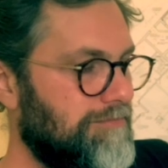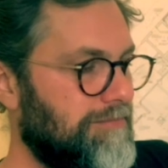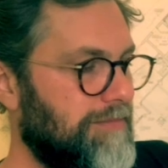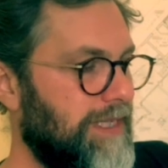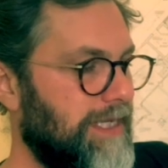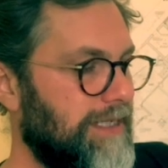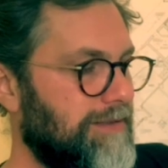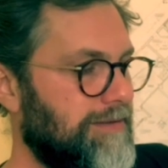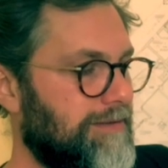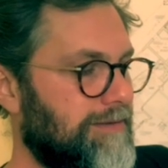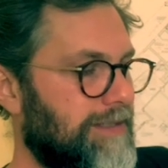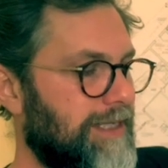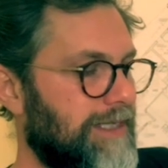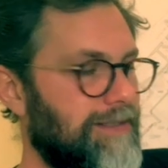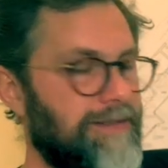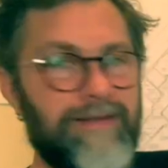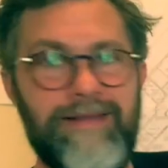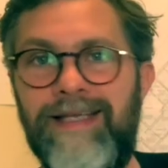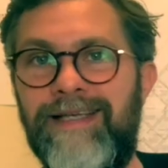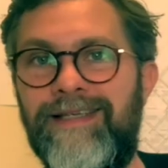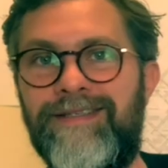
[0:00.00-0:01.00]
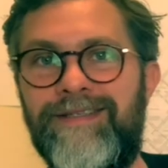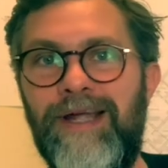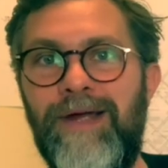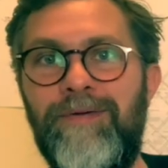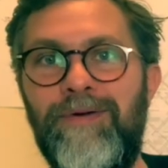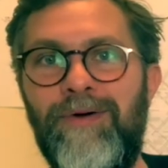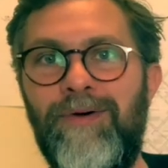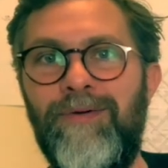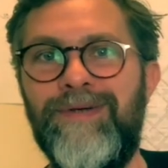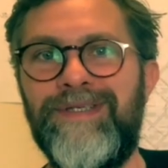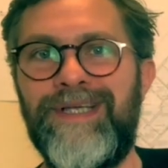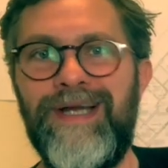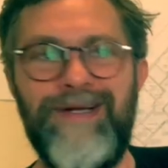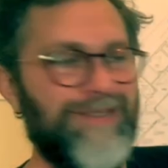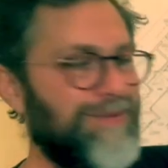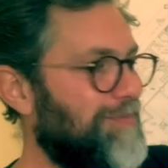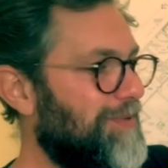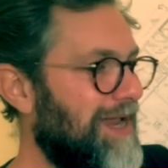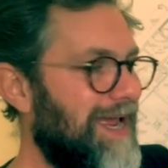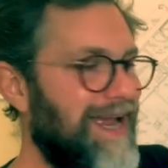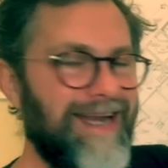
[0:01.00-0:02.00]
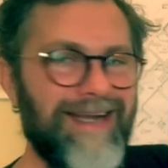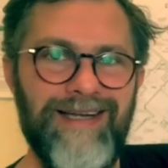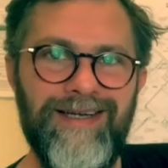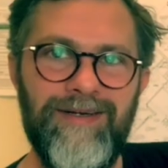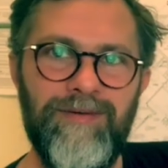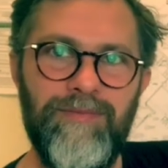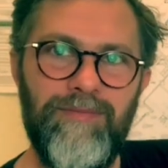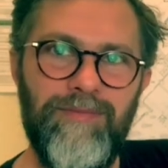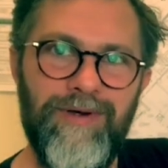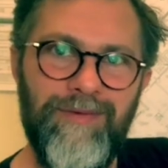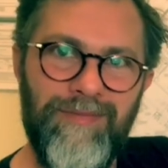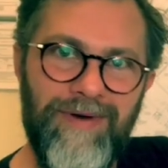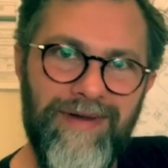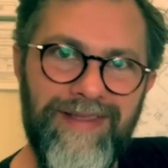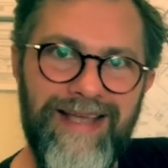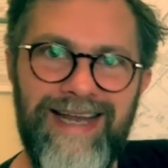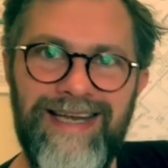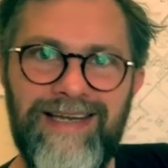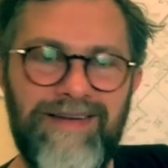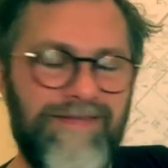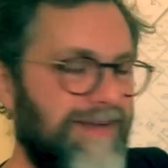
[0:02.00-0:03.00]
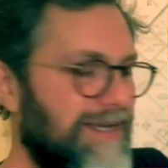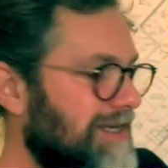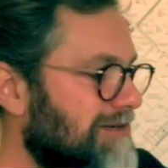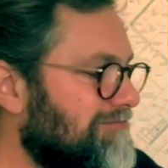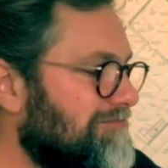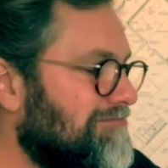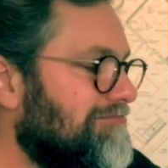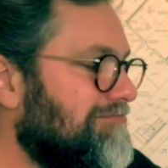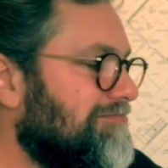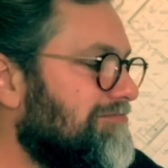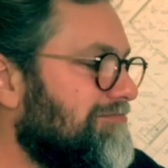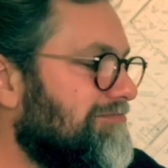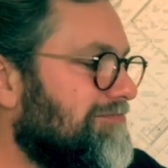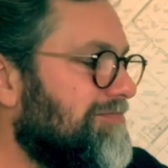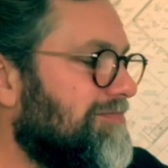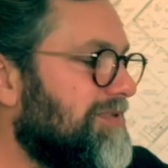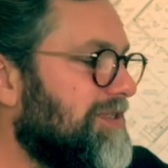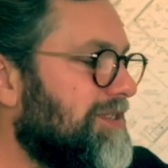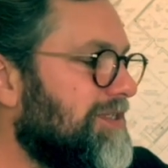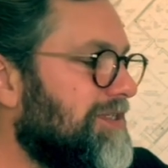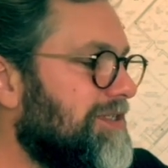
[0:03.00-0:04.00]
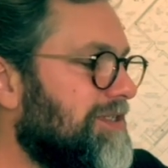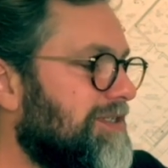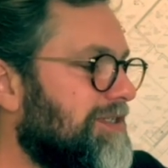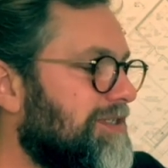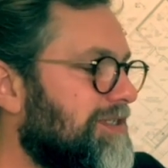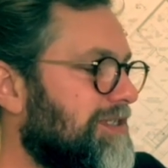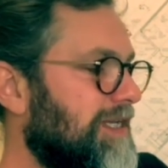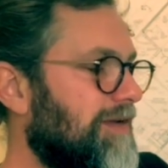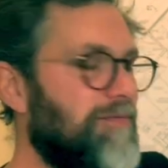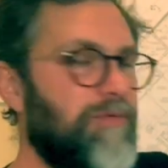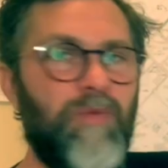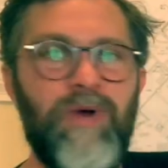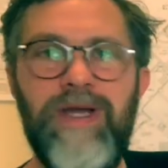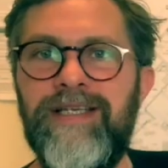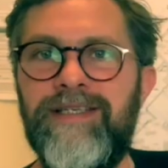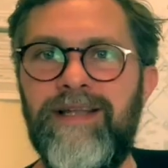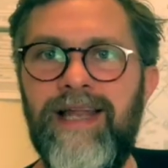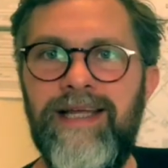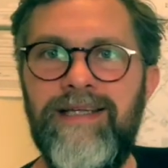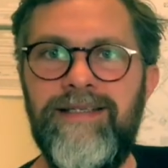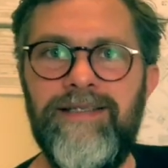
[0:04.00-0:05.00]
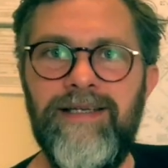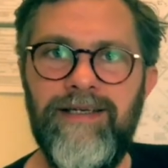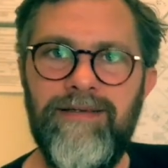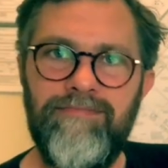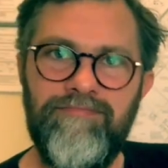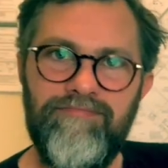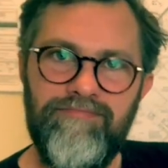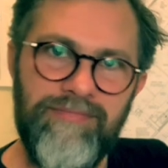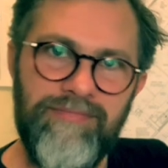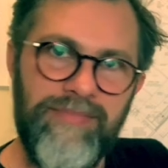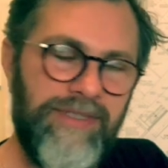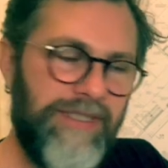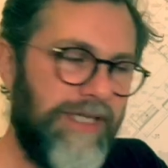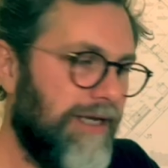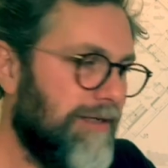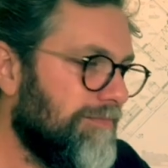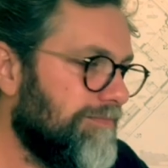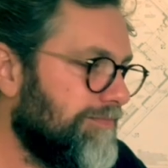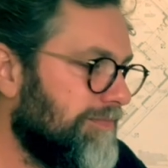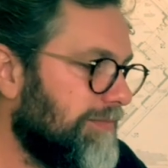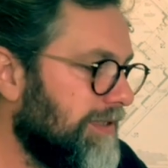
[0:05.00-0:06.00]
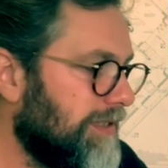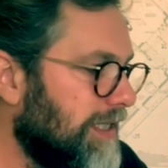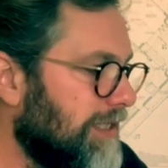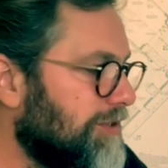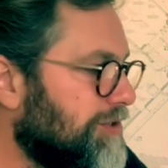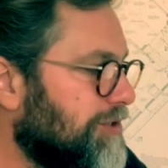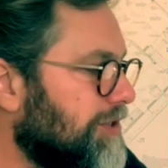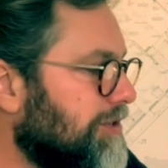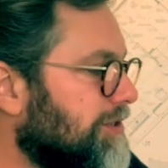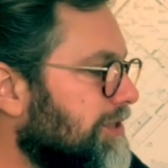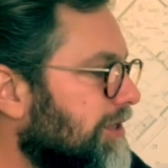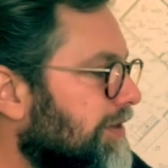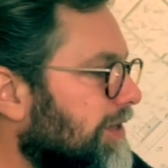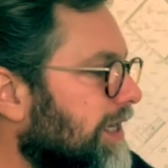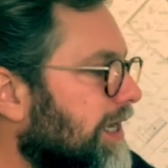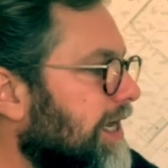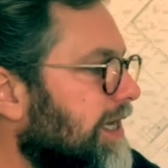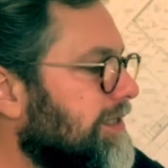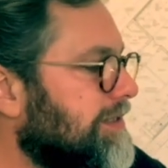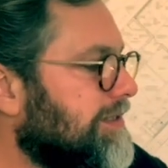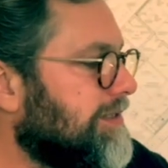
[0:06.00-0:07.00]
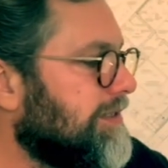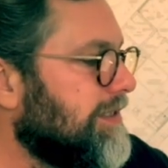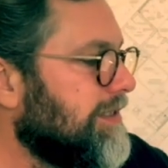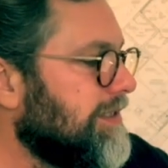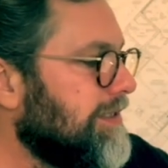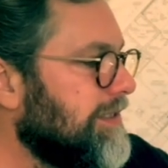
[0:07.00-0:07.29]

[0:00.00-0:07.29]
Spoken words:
things don't always go to plan, but by the end of it, 7 weeks later, done, and that's usually the case.